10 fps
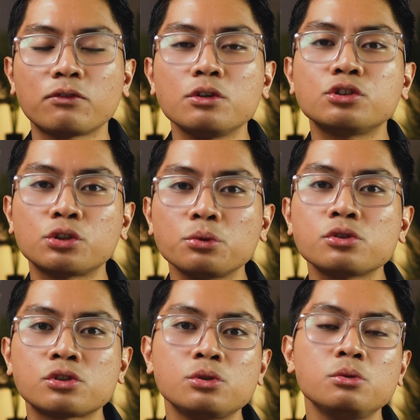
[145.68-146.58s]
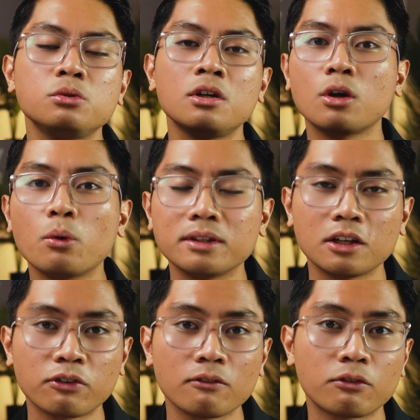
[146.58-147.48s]
if you choose to go with
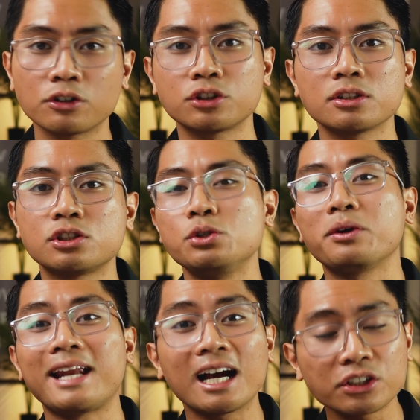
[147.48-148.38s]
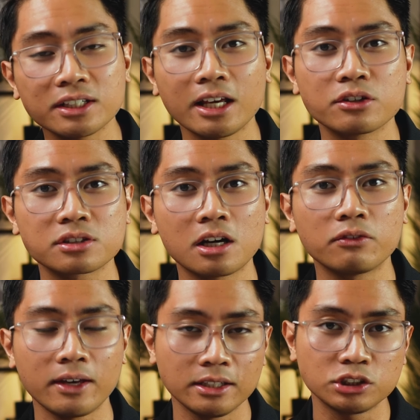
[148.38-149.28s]
different versions, you can actually get
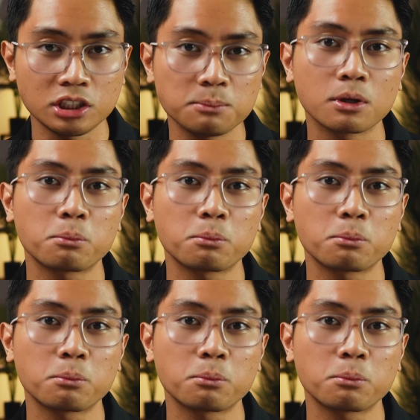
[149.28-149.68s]
yourself a cheaper